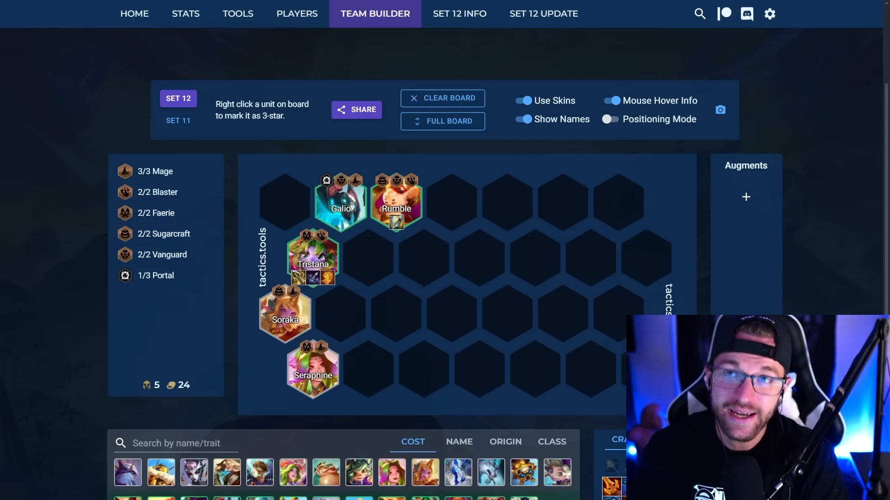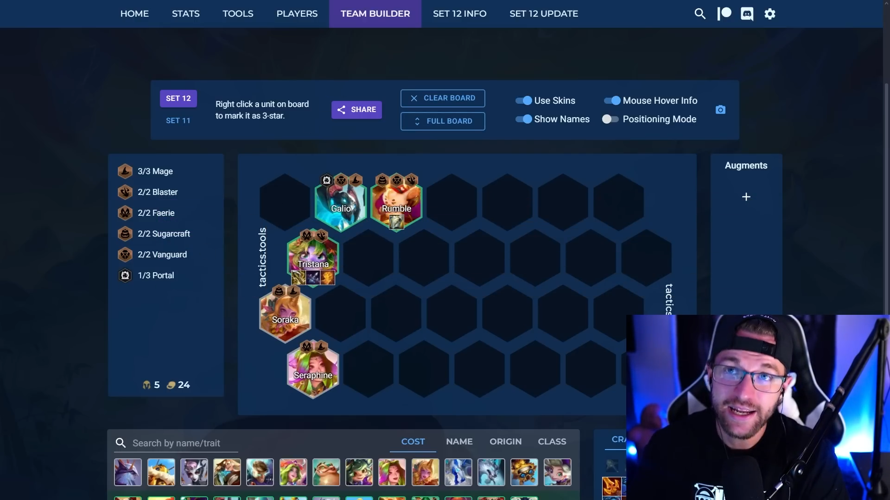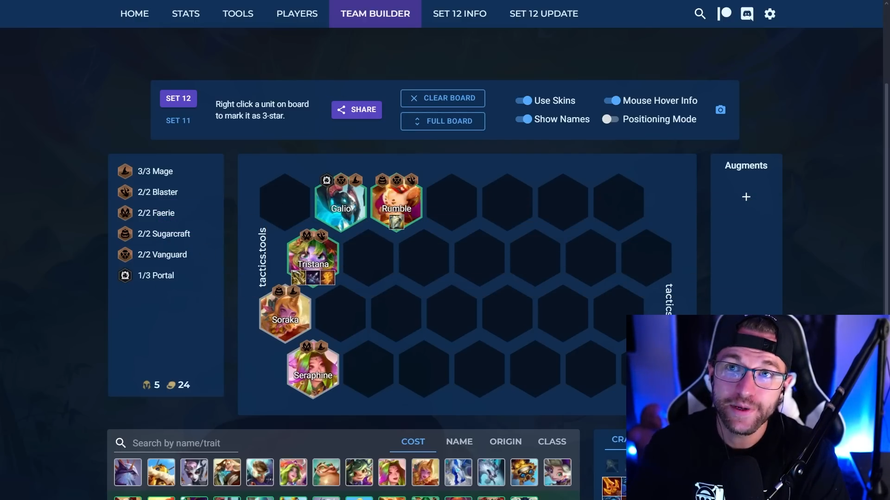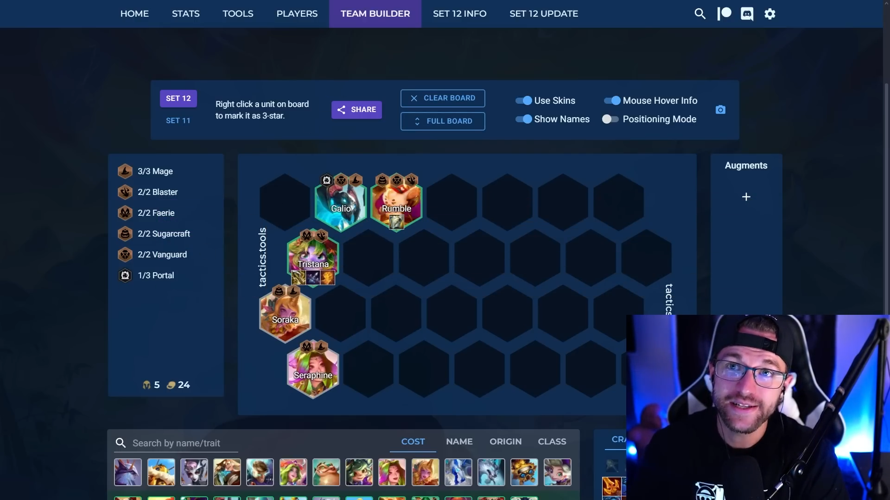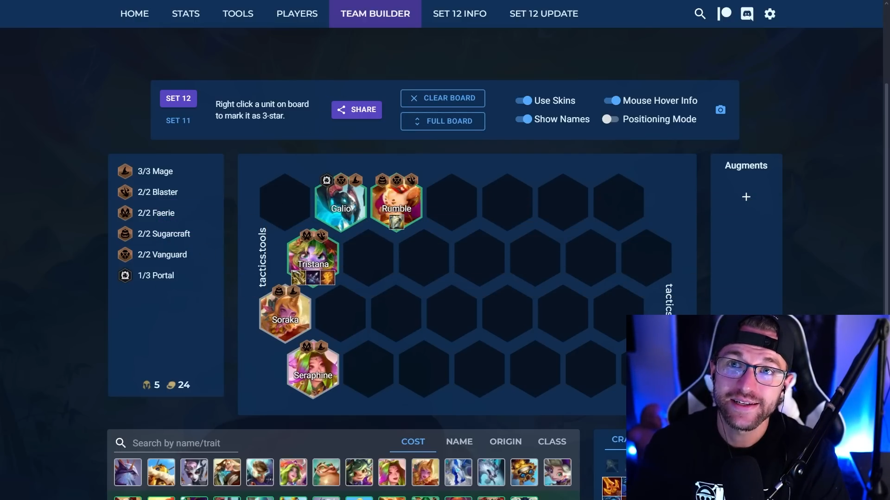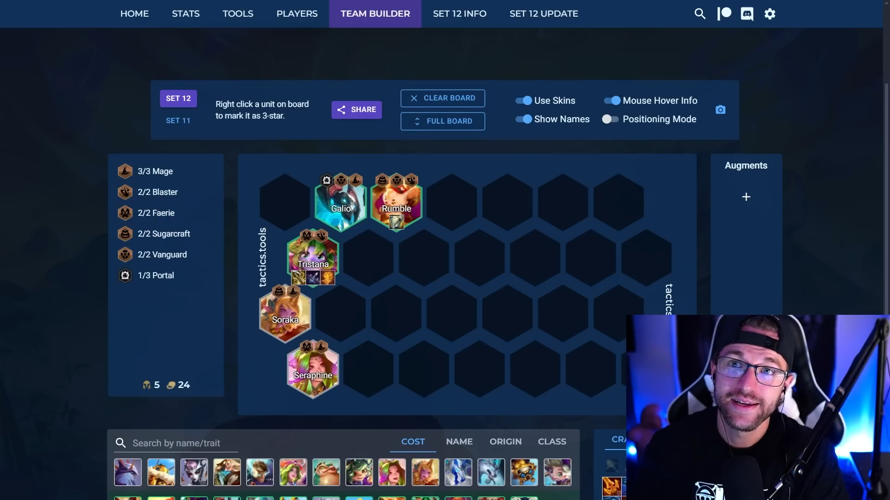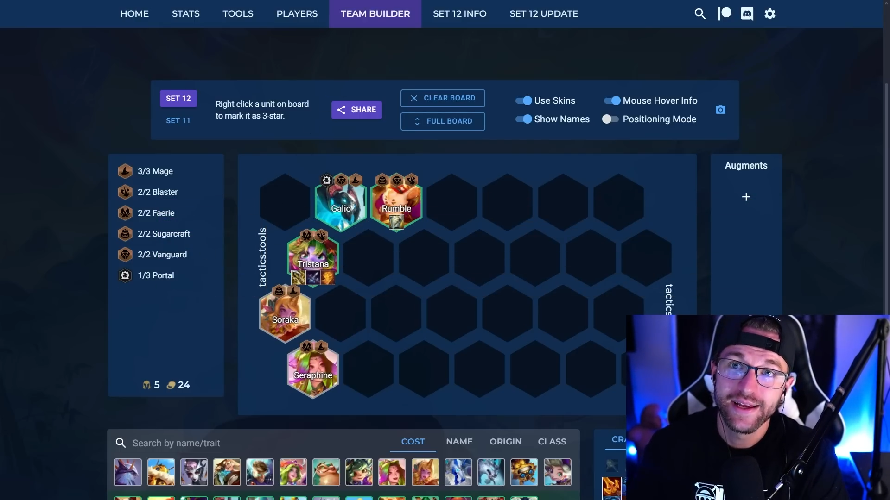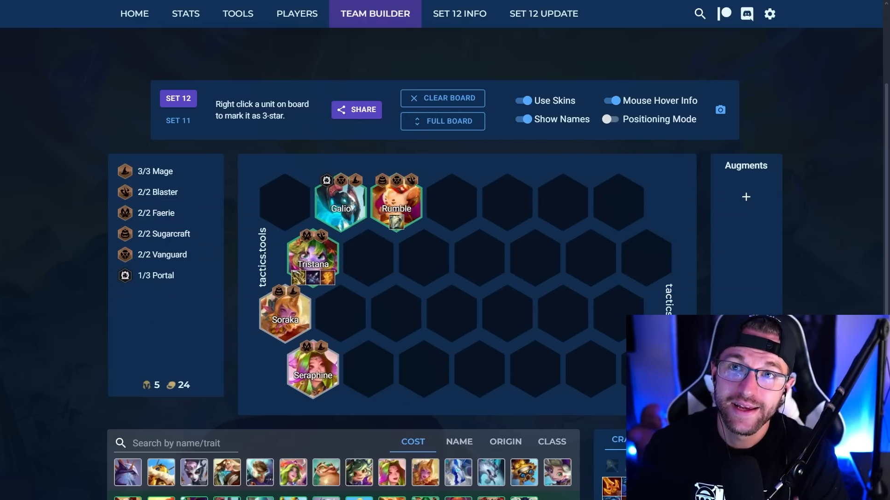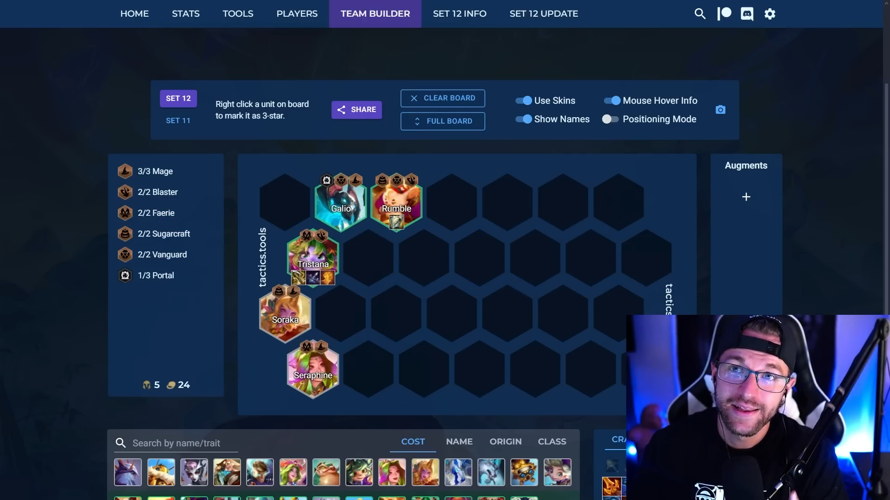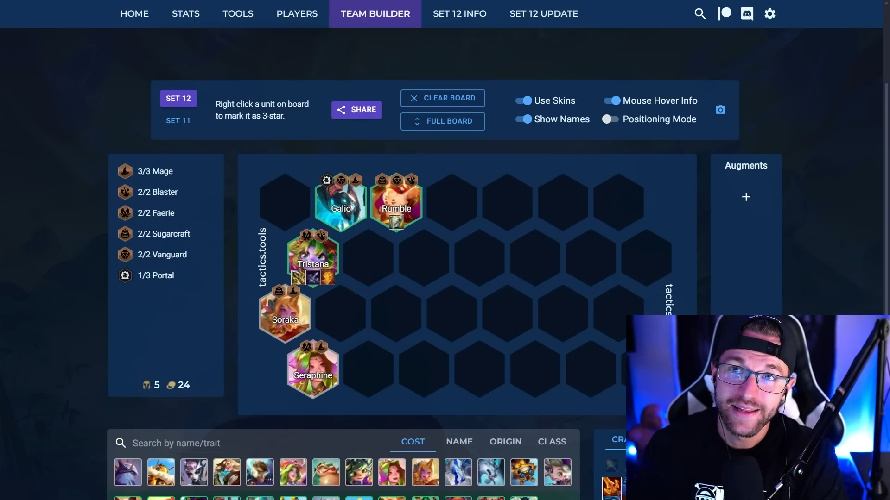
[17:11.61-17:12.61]
Anyways,
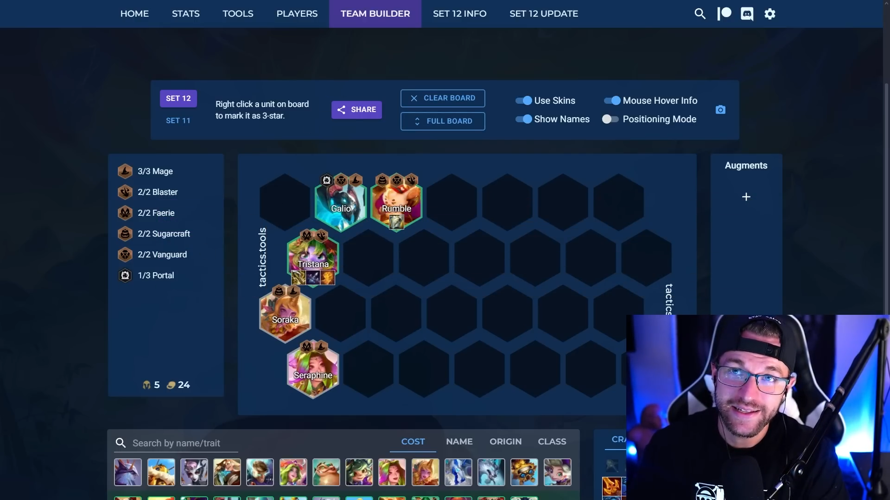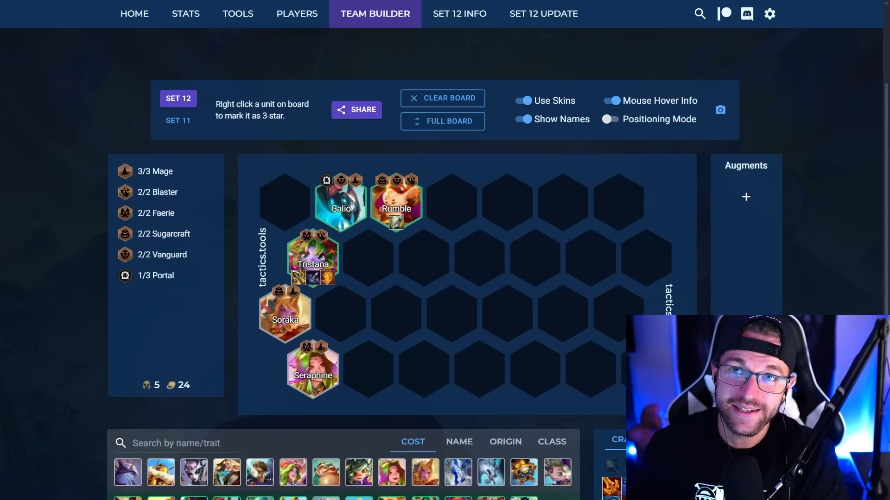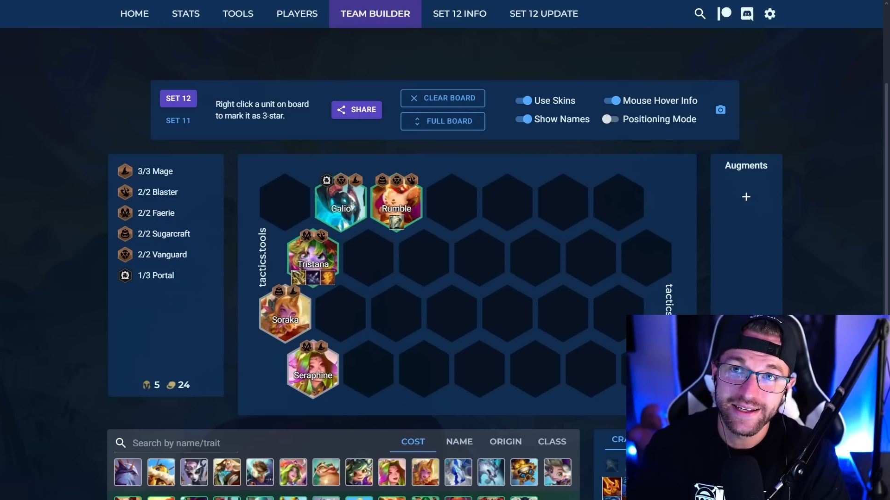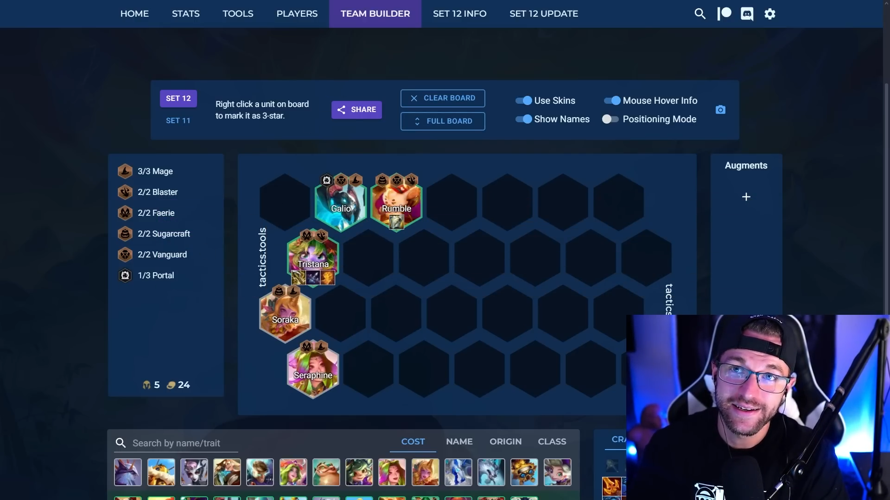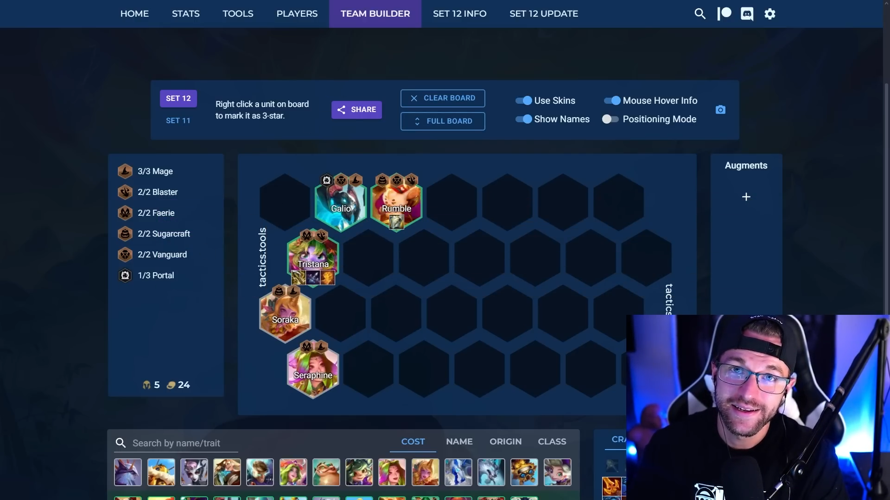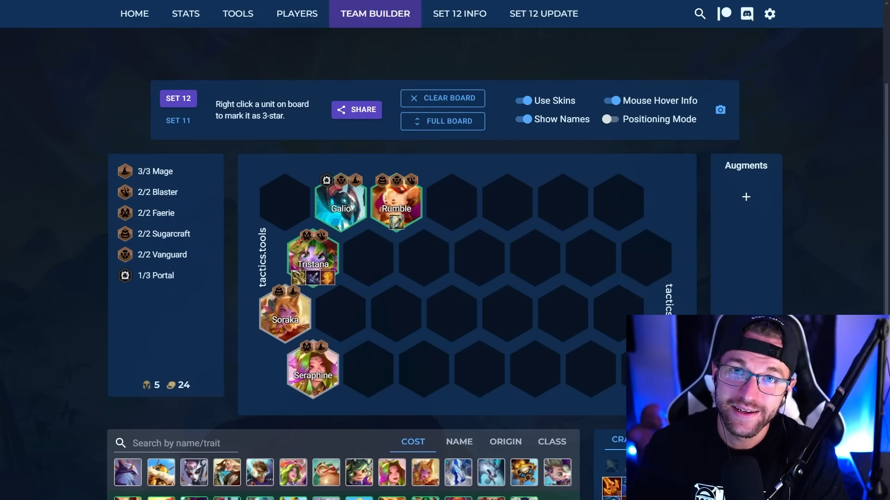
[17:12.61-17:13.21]
that's it.